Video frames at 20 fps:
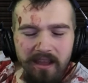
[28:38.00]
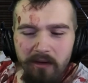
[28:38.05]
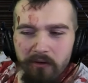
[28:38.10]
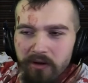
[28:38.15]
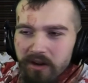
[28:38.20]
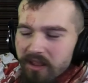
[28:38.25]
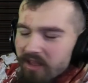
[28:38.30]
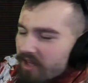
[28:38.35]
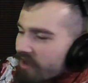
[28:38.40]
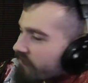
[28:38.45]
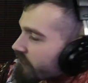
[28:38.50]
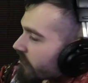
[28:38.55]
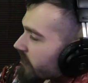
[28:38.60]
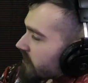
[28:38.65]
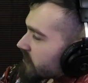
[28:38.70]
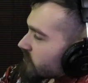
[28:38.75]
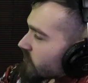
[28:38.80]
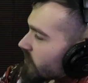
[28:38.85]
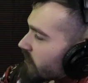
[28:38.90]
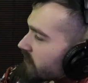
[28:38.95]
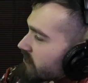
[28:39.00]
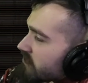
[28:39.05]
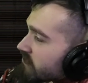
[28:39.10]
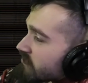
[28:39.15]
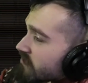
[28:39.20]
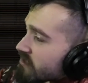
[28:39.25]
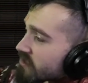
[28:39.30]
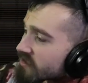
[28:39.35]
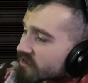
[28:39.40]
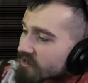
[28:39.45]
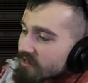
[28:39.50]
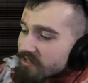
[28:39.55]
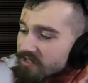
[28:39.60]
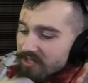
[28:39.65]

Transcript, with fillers: hour and a half in, so I'm just going to